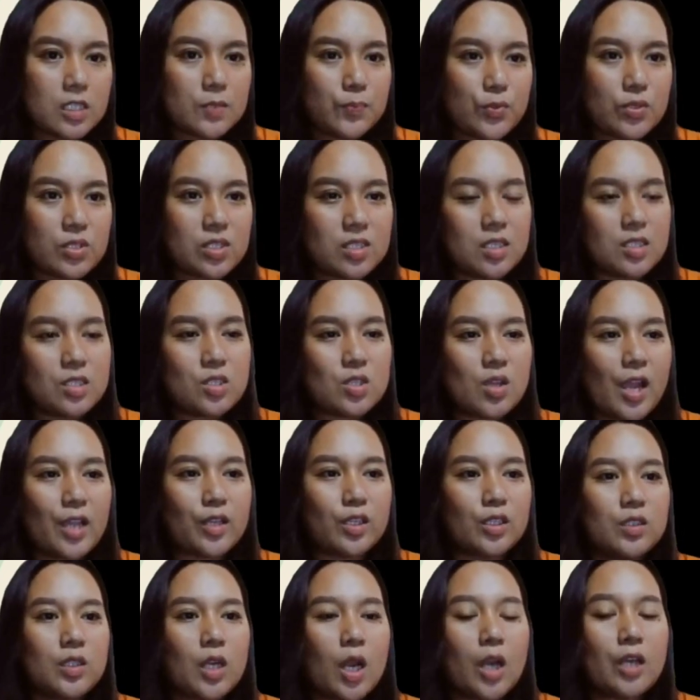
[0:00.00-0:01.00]
proceed to
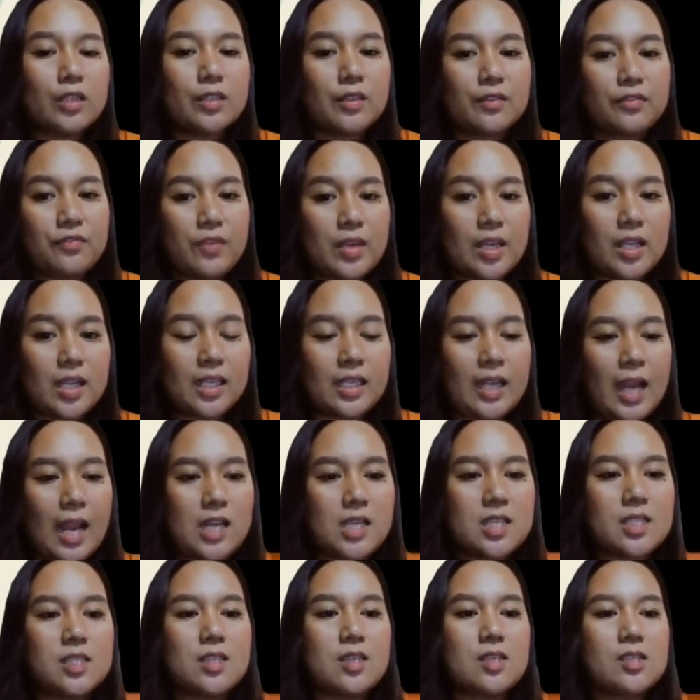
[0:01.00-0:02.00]
iconographic
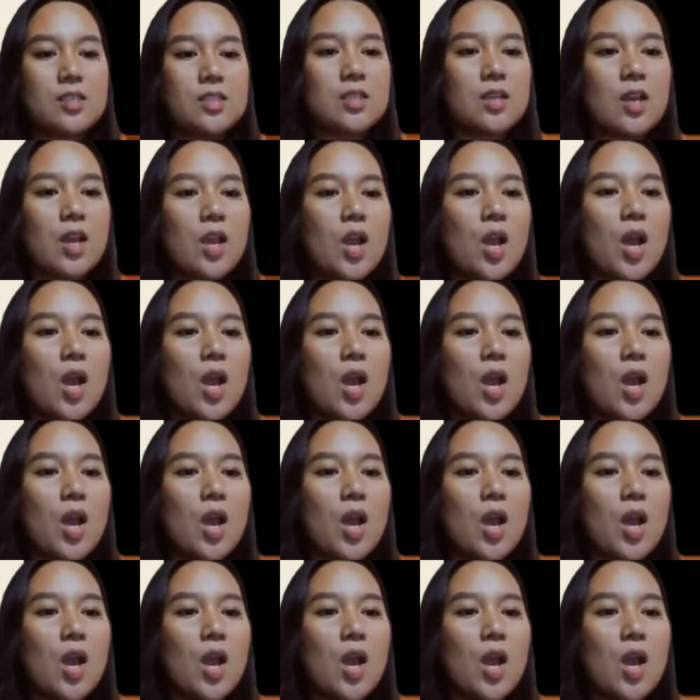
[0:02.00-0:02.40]
analysis.